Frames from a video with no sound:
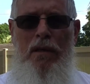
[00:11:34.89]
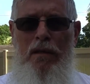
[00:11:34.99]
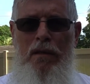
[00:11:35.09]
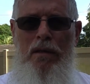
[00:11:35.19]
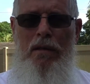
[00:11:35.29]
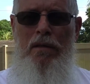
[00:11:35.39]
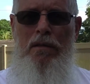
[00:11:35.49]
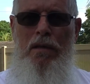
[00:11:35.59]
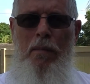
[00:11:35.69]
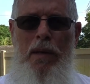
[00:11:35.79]
it.
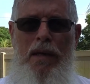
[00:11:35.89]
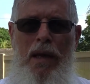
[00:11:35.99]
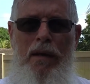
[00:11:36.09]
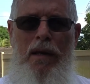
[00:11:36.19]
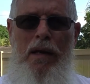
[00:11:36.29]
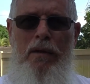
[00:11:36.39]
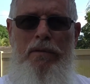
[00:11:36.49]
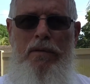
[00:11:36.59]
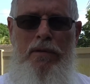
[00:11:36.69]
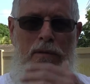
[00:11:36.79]
It's coming down in
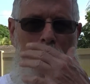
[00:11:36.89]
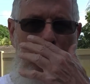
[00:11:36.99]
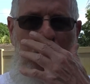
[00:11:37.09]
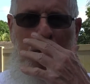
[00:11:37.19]
altitude.